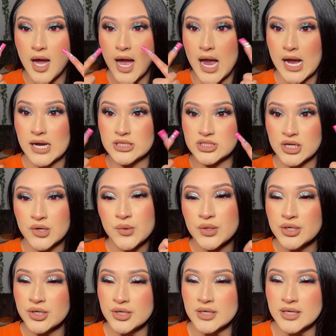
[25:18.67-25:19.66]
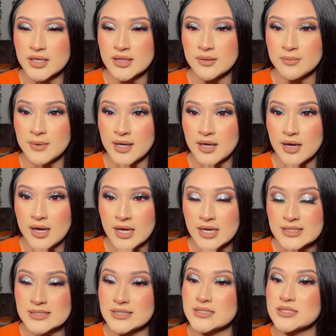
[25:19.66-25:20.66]
eyeshadow underneath my
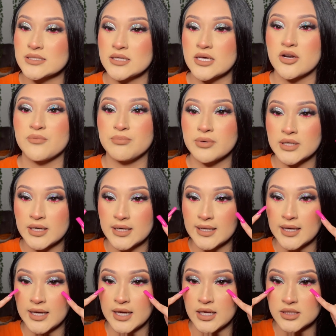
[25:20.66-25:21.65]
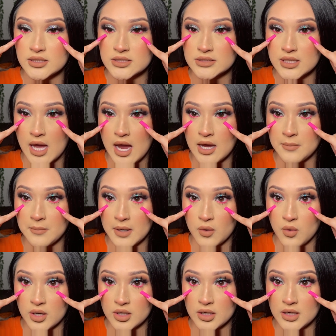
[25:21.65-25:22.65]
eyes instead of putting it inside my
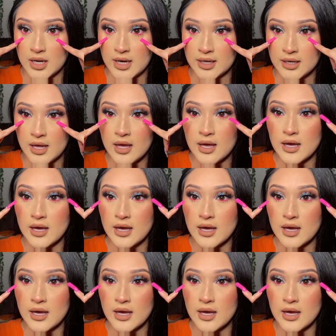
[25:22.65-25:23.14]
waterline.